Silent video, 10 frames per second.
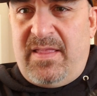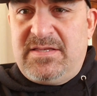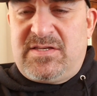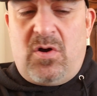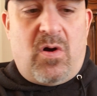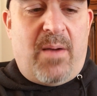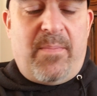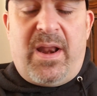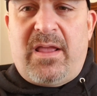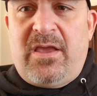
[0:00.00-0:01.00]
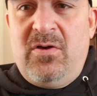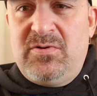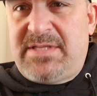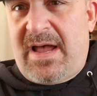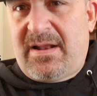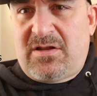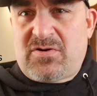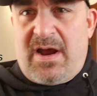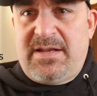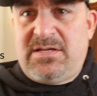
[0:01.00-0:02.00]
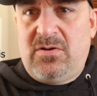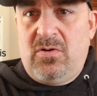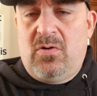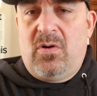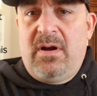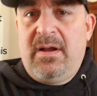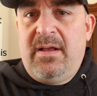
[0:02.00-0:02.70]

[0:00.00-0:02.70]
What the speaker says: then so I'm going to use that to try to